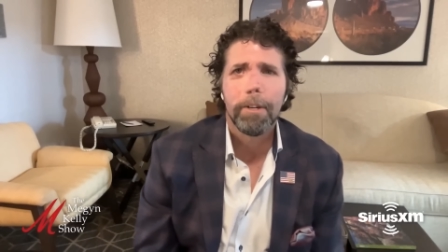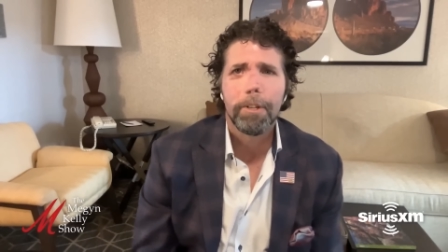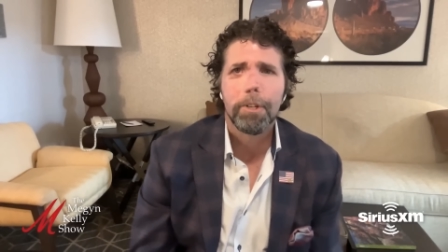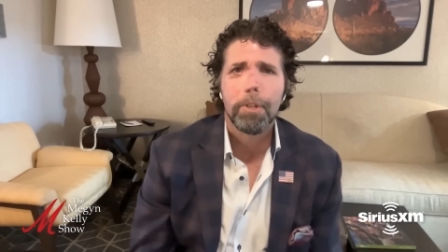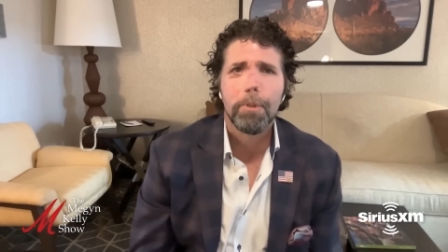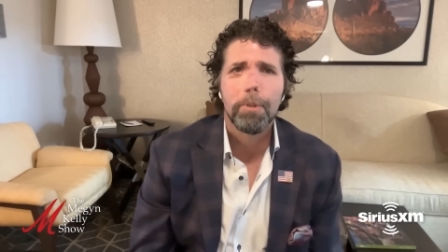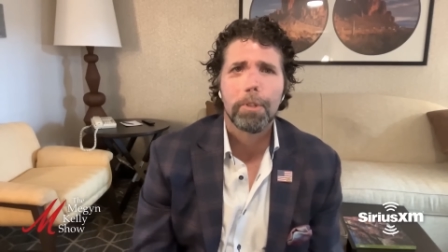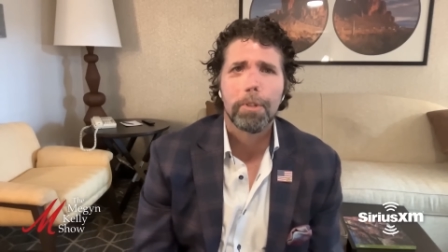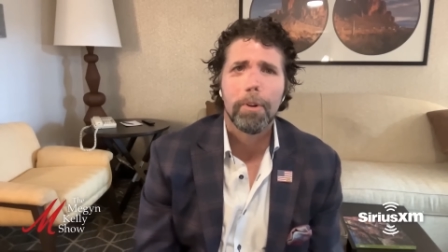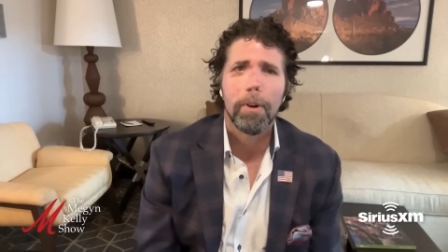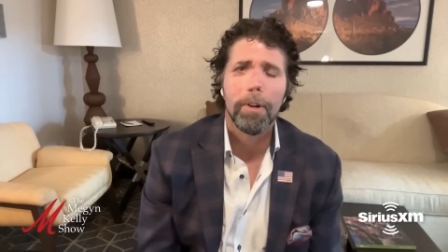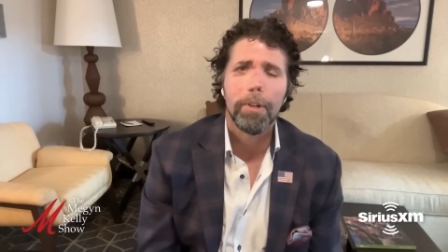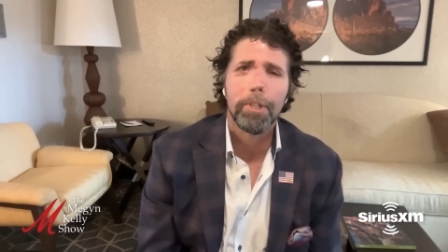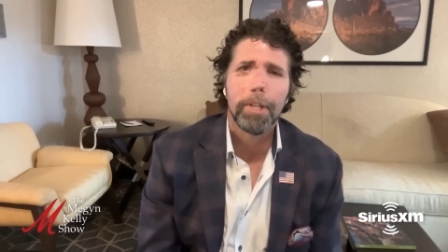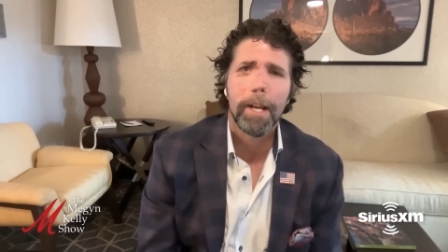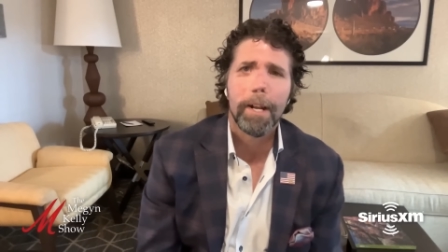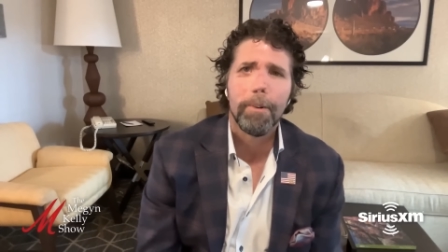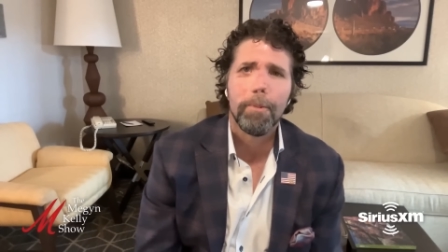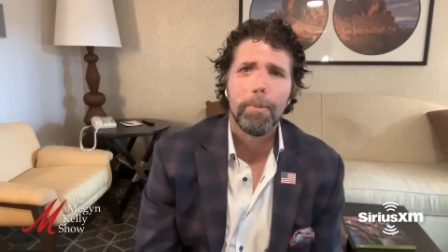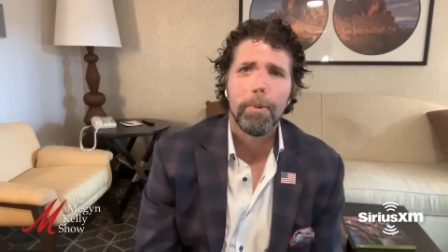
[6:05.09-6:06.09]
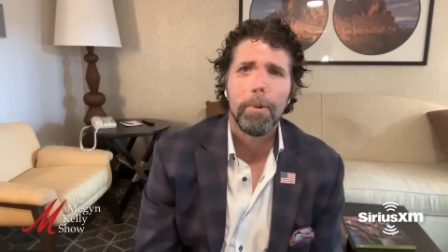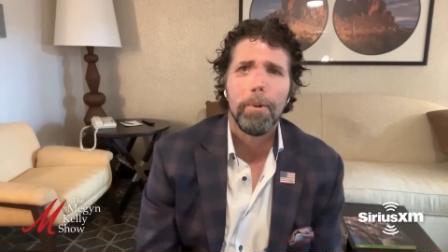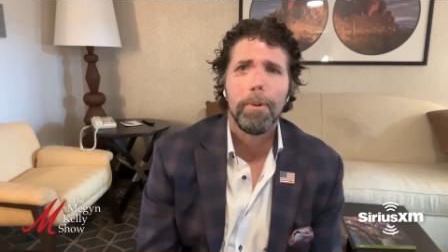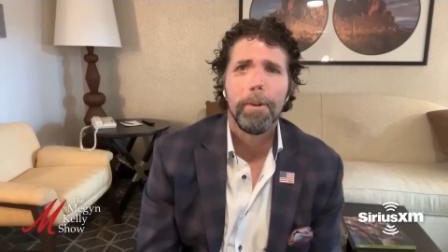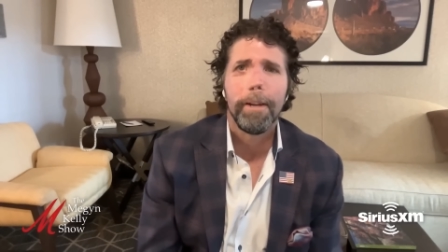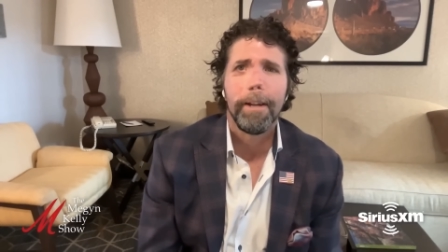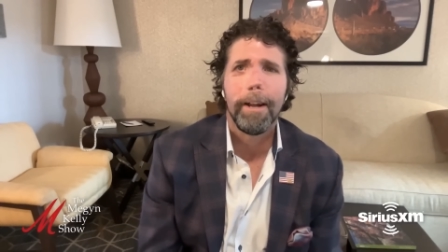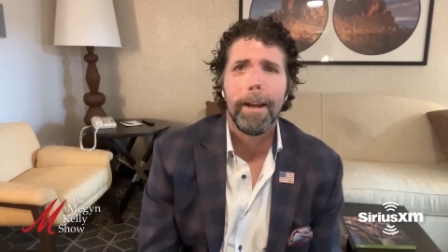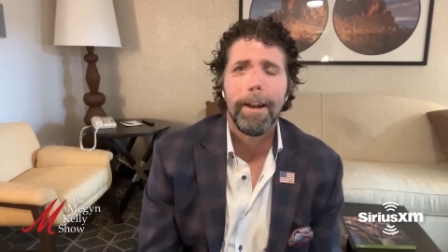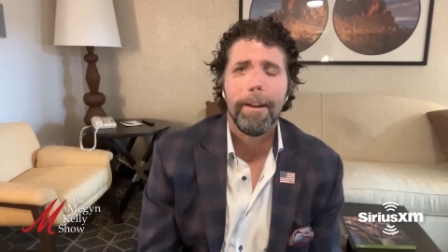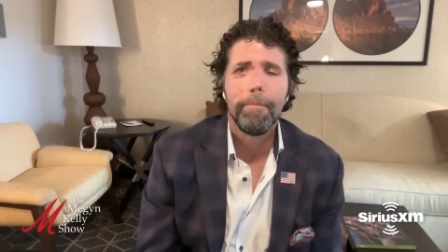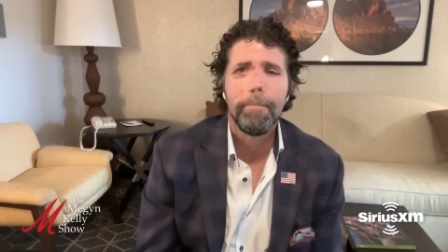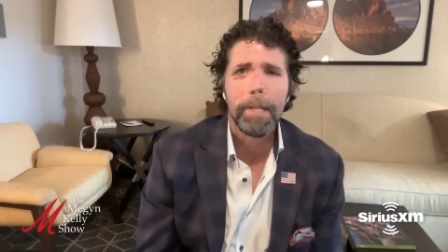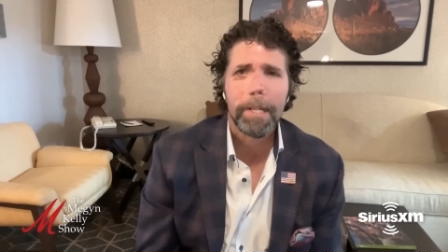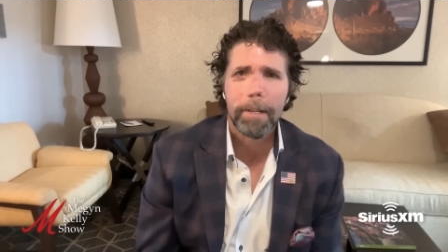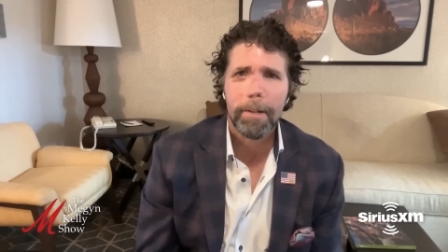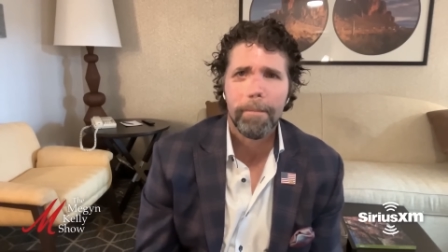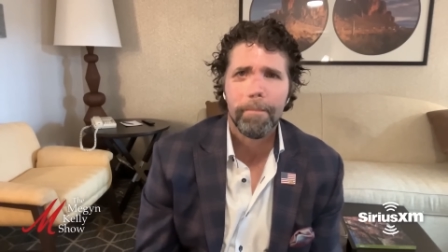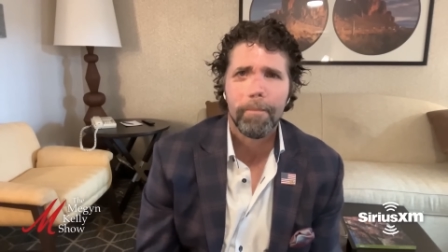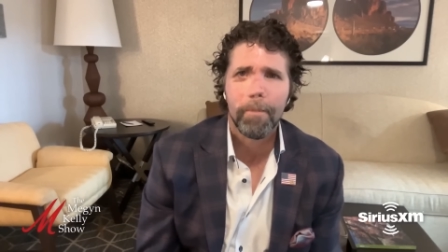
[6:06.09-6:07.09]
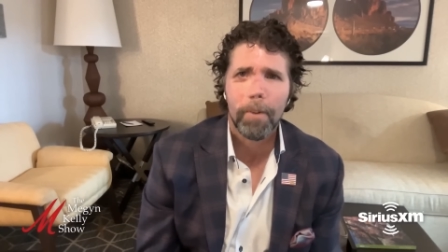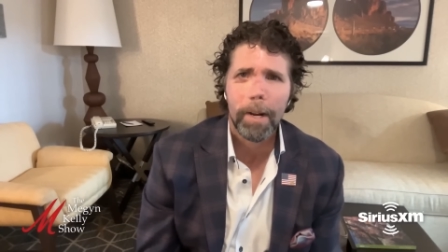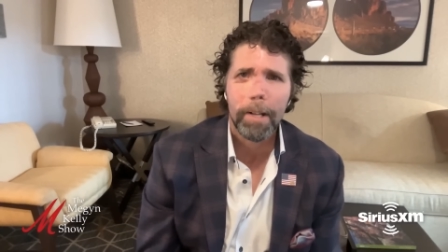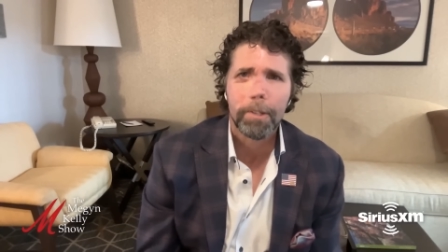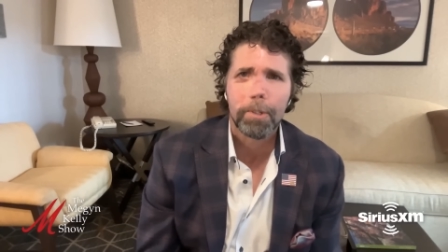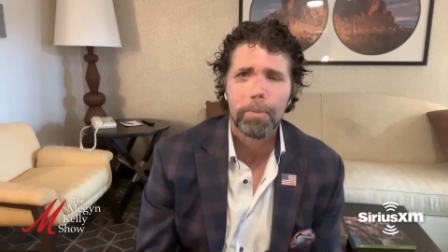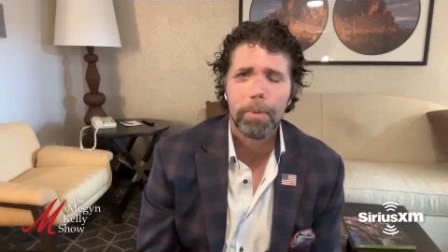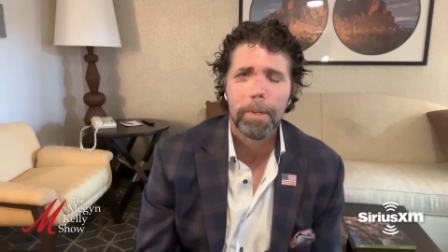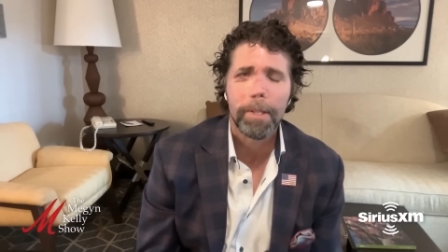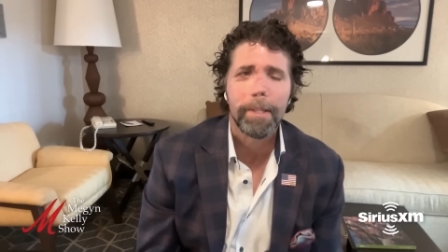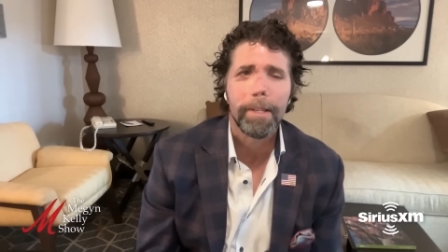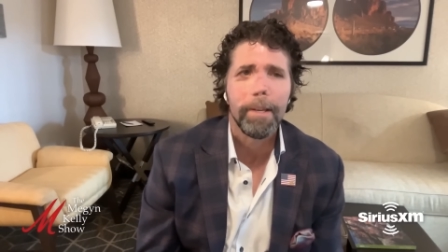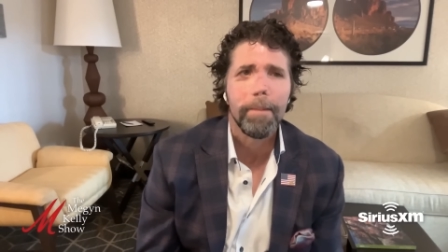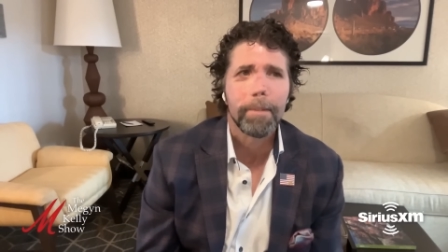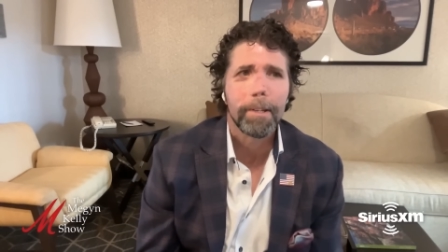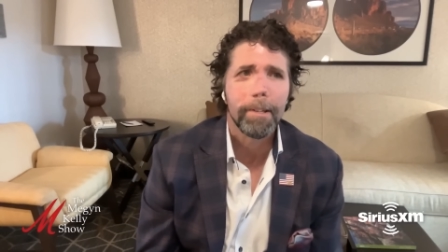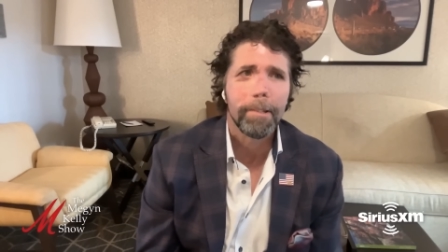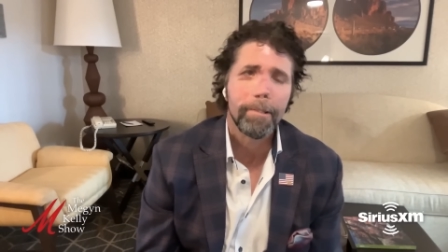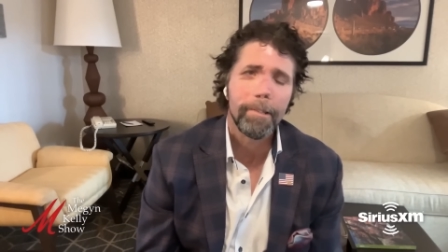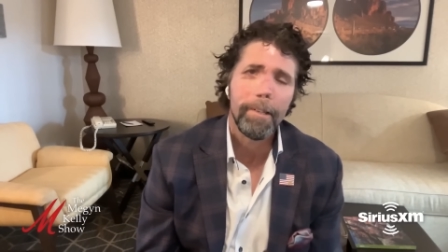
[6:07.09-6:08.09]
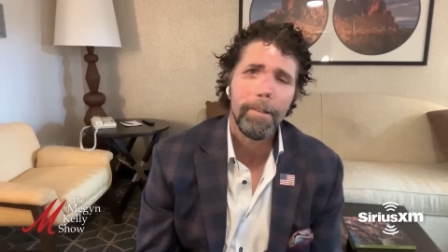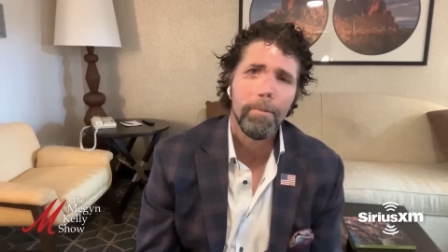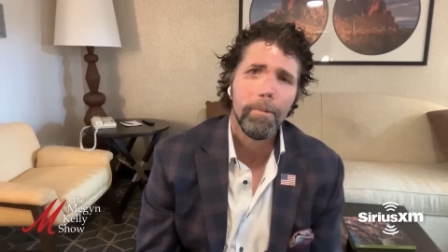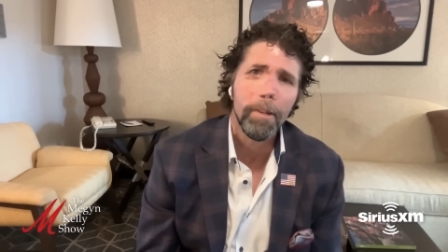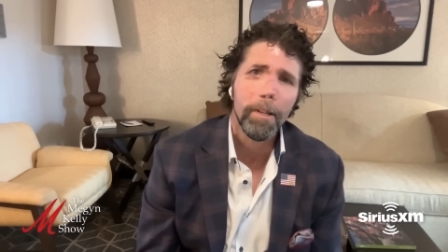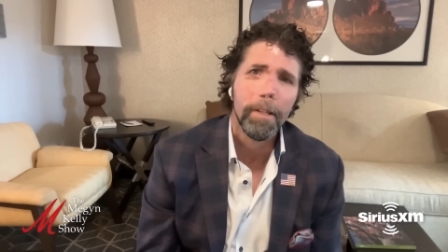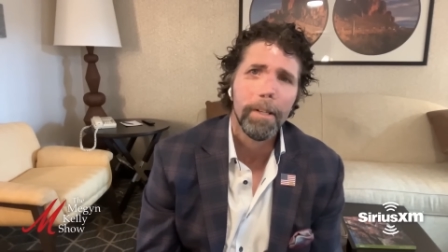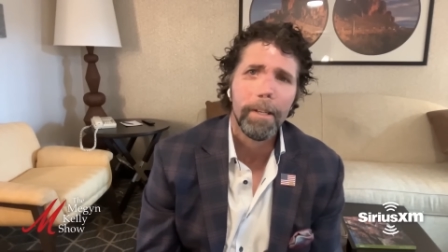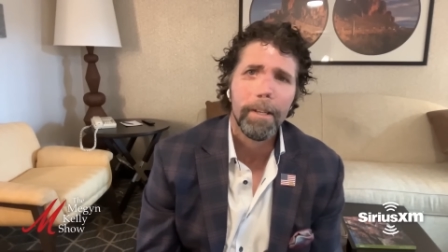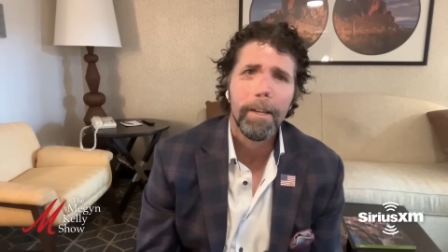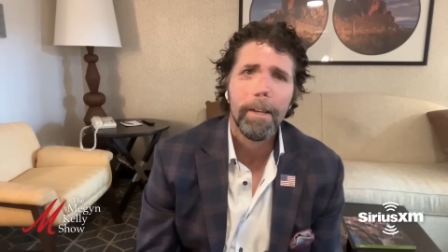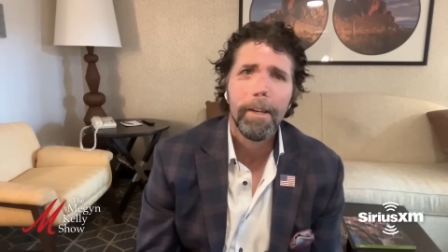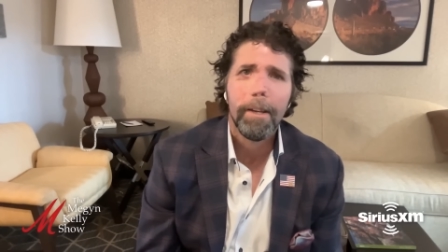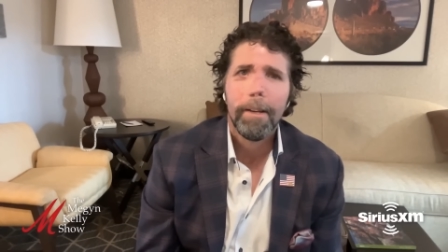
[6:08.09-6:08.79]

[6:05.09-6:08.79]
a two star general and I had become friends with him because he really,